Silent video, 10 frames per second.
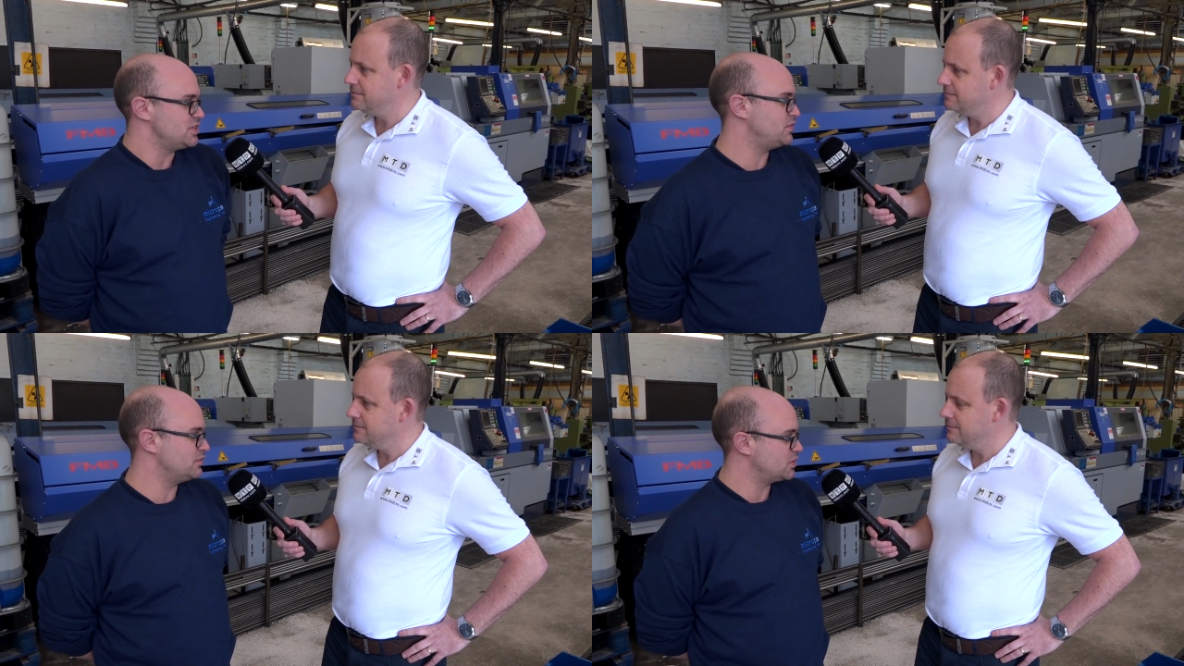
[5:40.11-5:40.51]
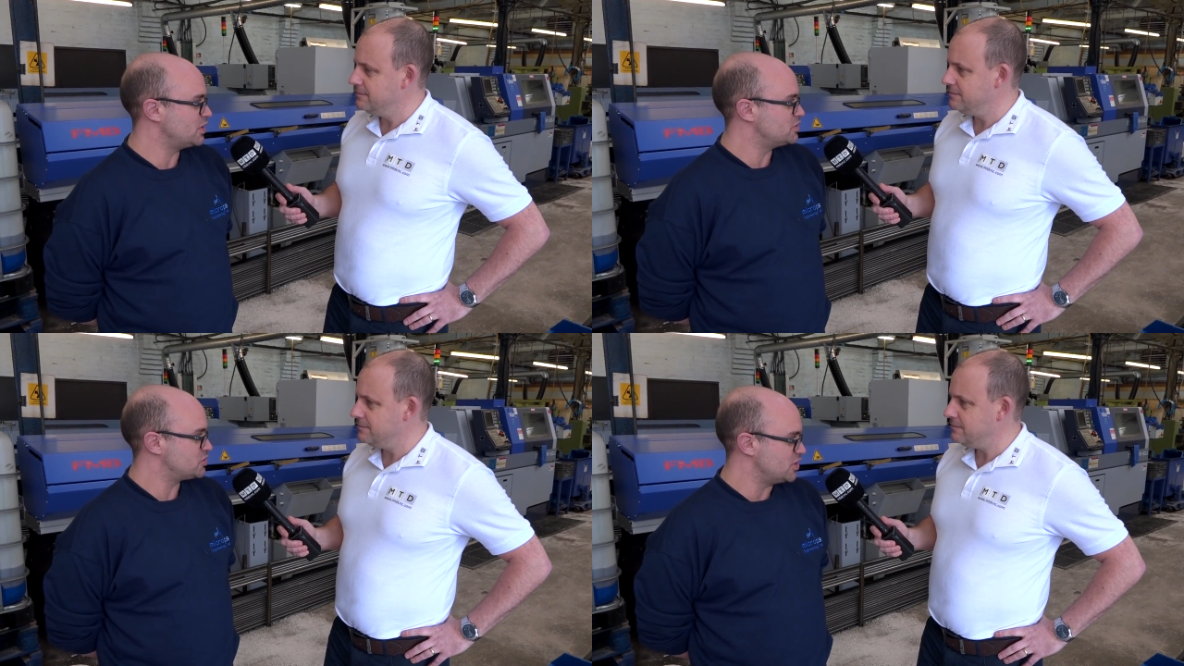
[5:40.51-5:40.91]
Speaker 1: If you've
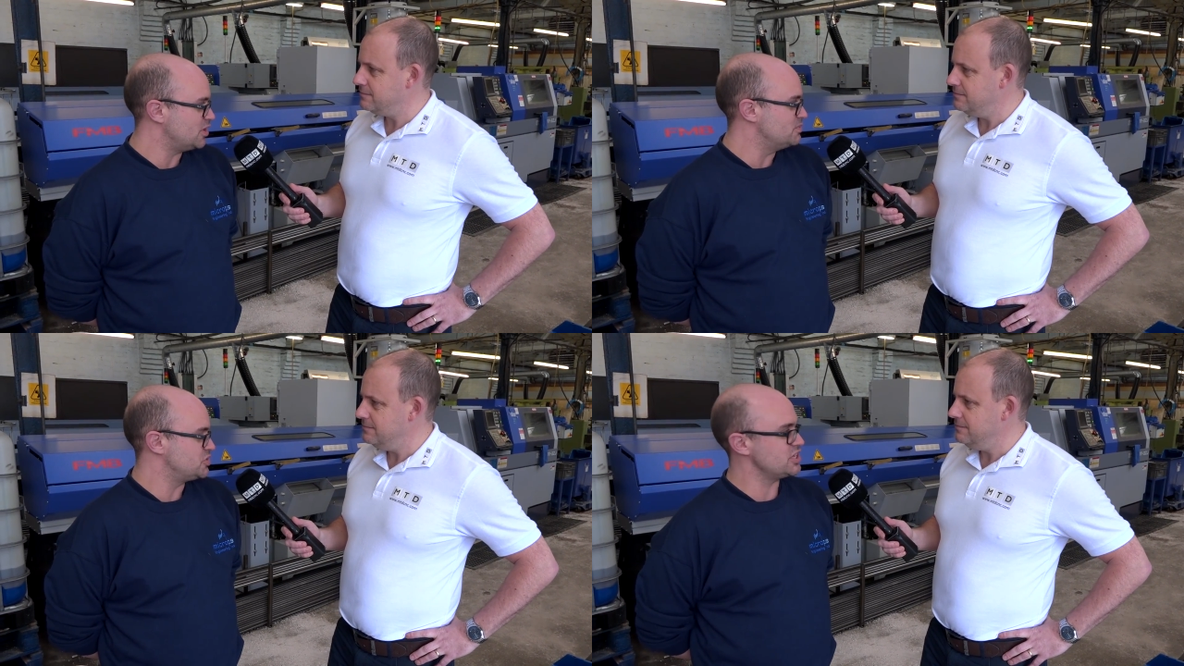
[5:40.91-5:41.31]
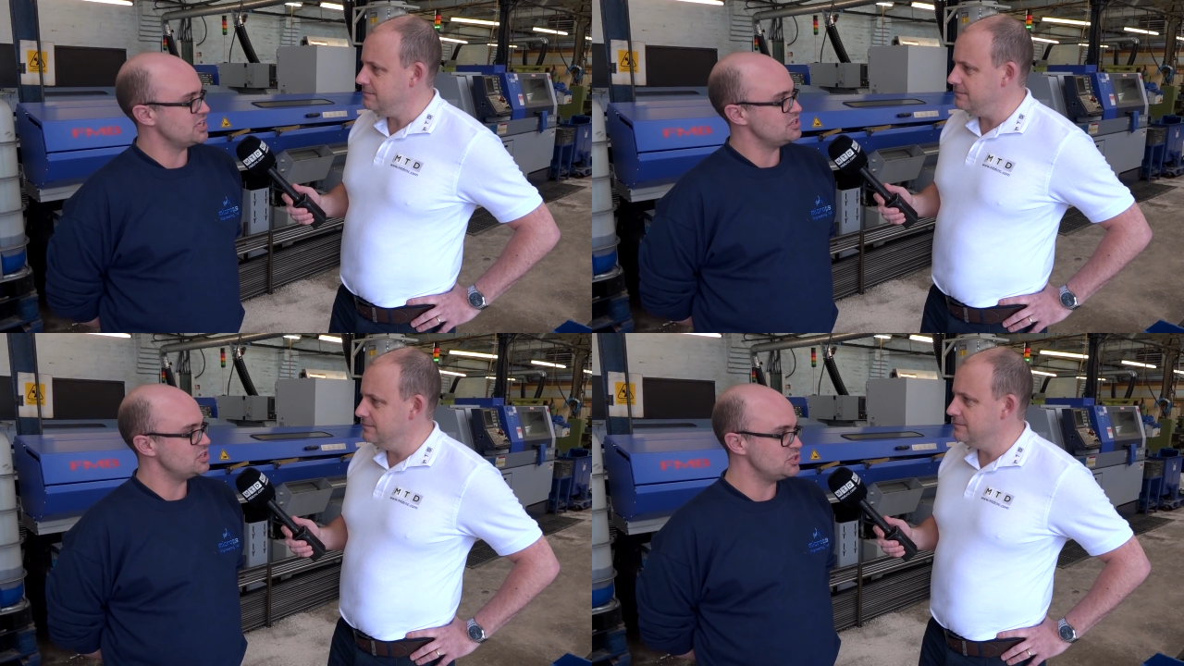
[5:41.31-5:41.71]
got a Star
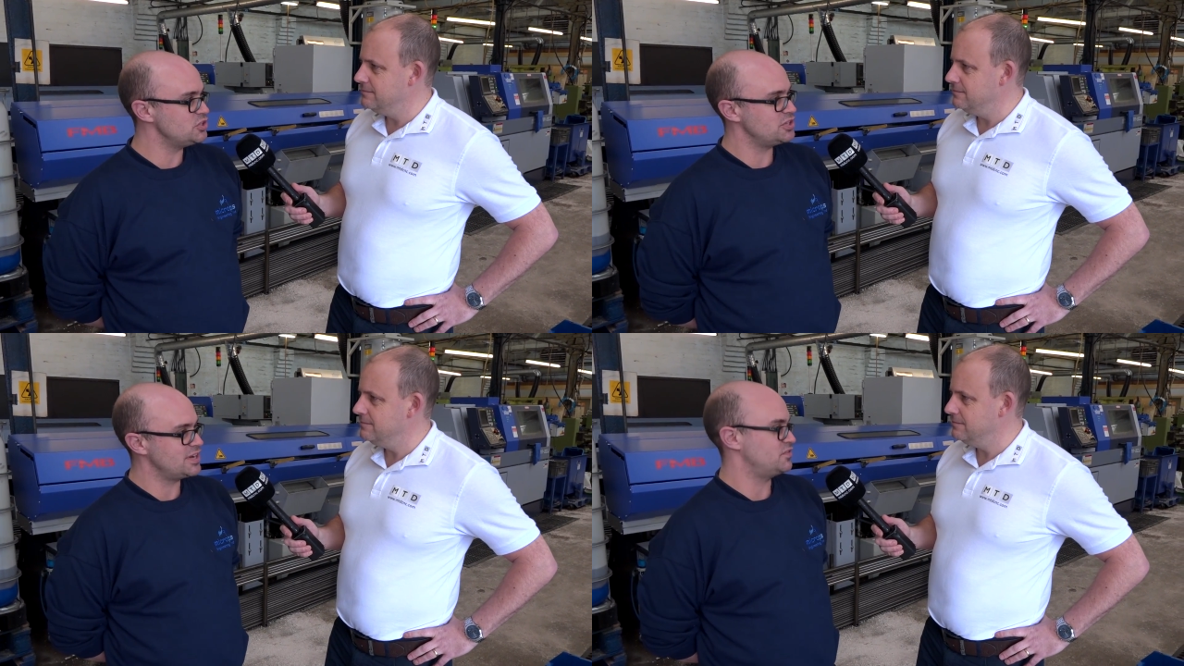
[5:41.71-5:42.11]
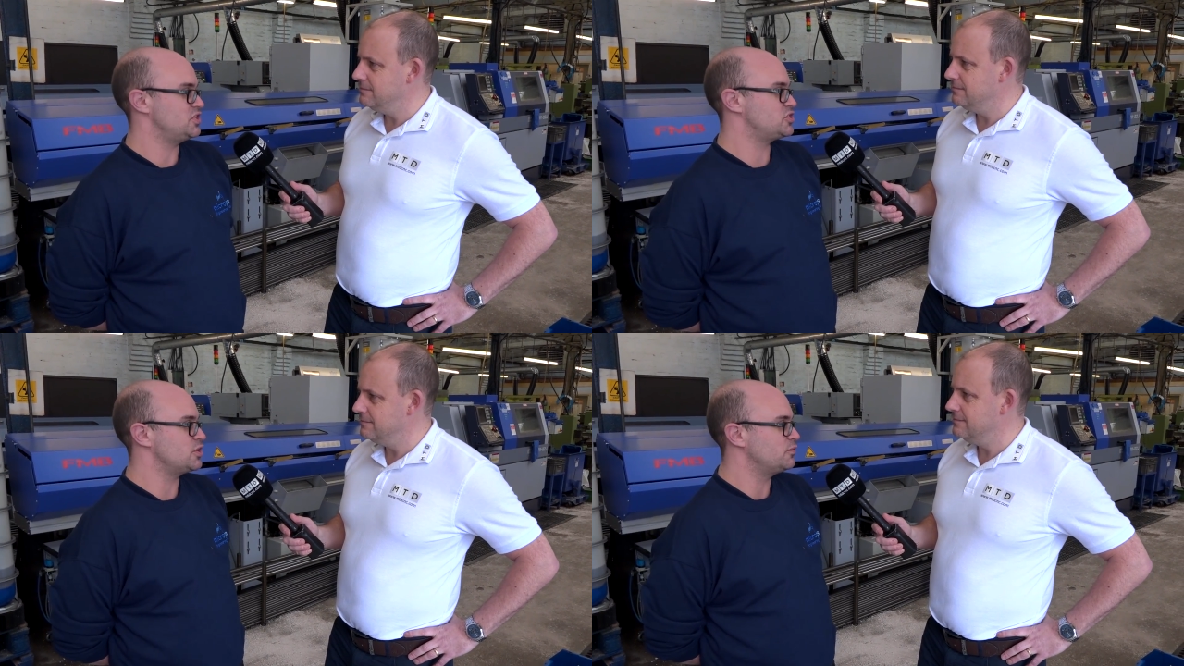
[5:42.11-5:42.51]
machine, you, you should have
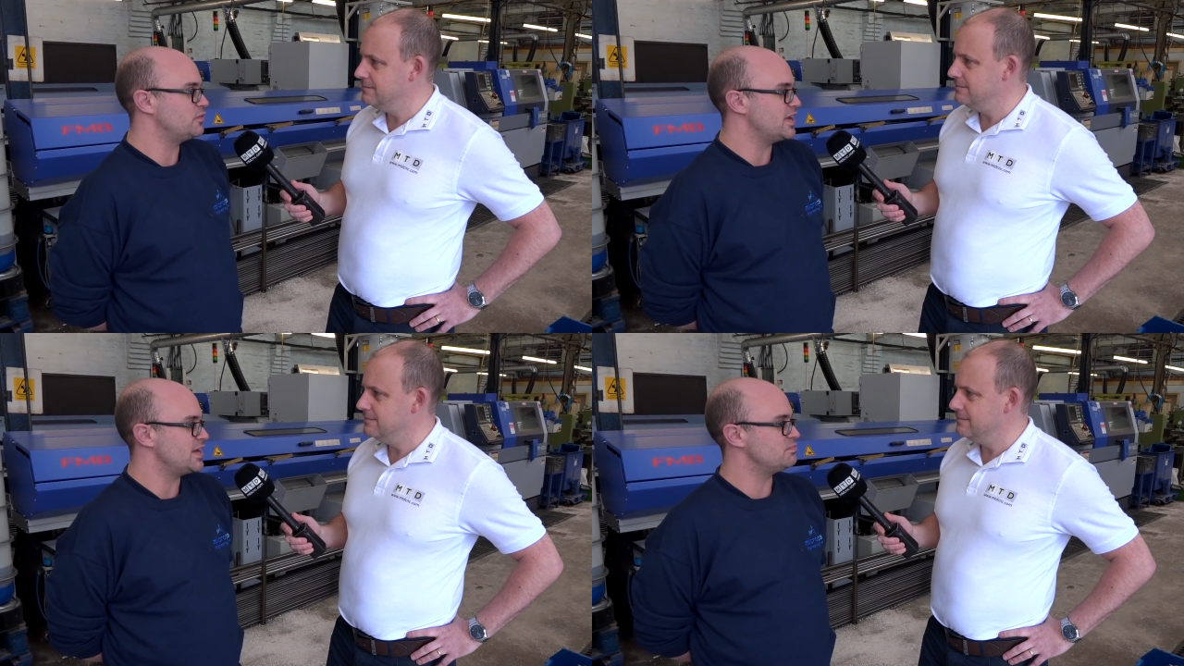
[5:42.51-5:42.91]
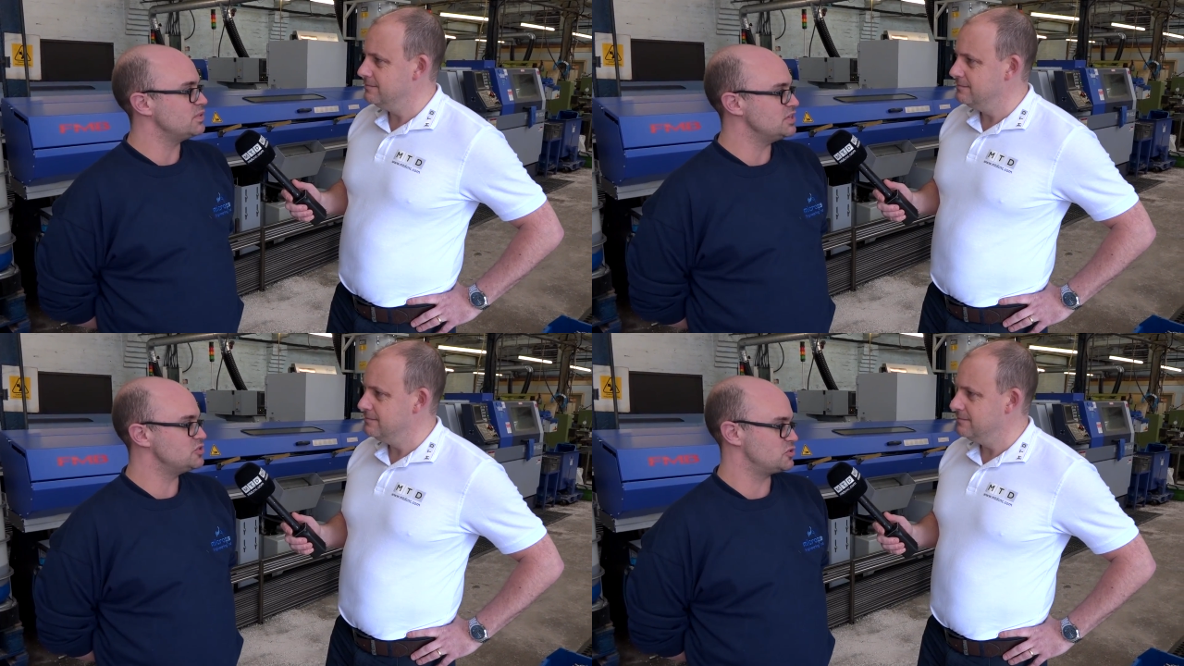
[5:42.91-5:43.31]
this software
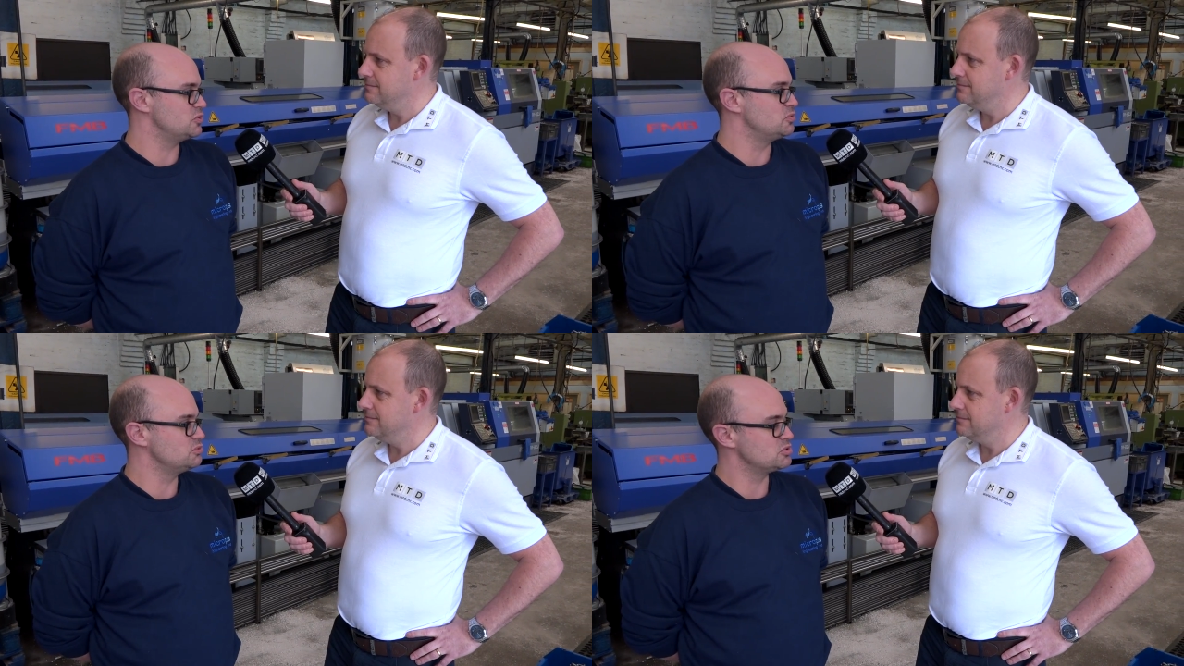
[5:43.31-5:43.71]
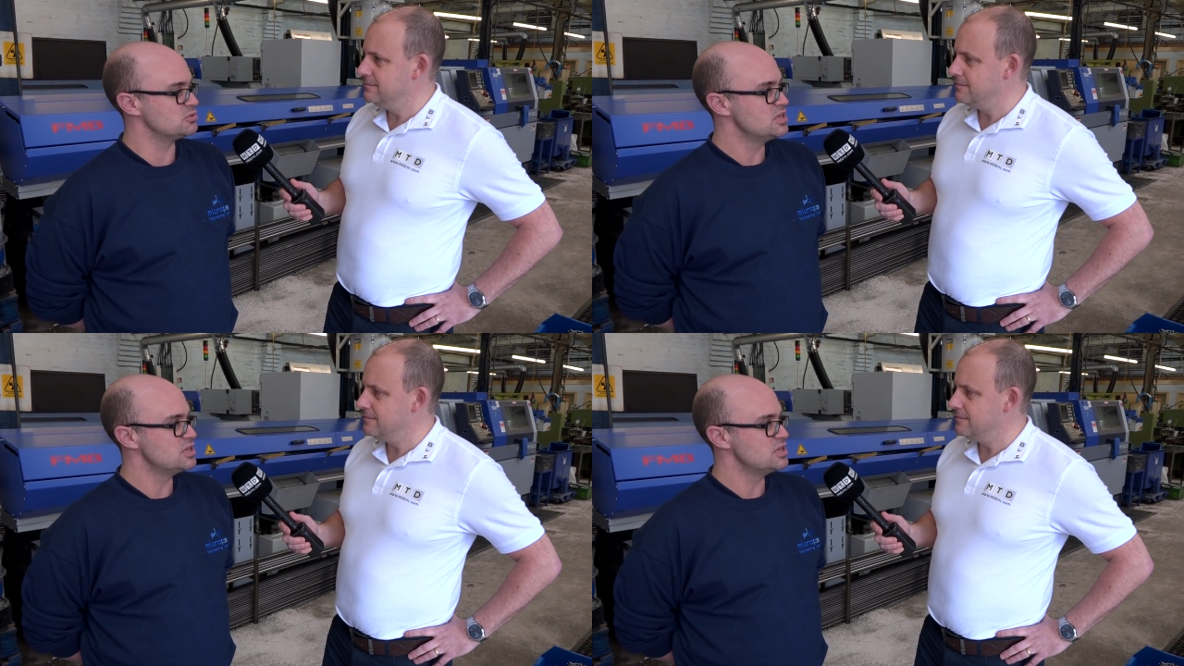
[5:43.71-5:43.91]
installed